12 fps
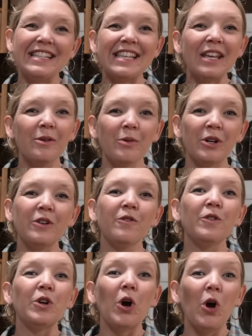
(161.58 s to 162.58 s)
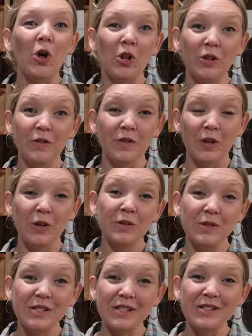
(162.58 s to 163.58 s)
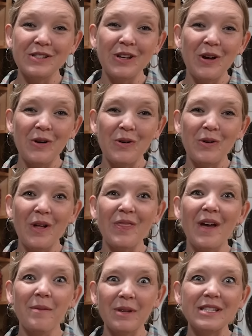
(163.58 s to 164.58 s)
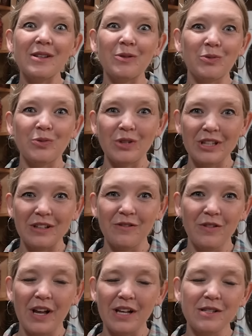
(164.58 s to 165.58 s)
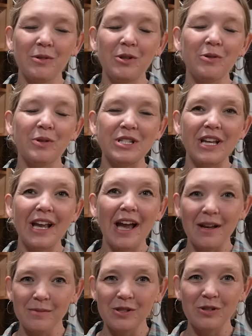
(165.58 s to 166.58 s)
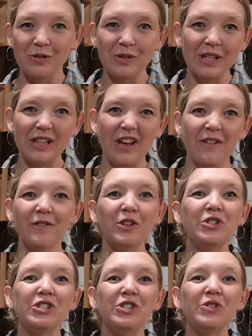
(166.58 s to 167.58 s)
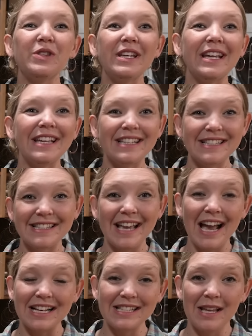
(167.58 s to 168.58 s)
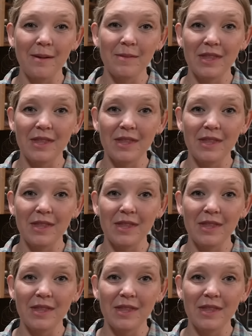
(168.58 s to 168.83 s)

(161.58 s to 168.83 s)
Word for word: It's gonna work for all of those. So that makes it really flexible, which I absolutely love. You just do the exact same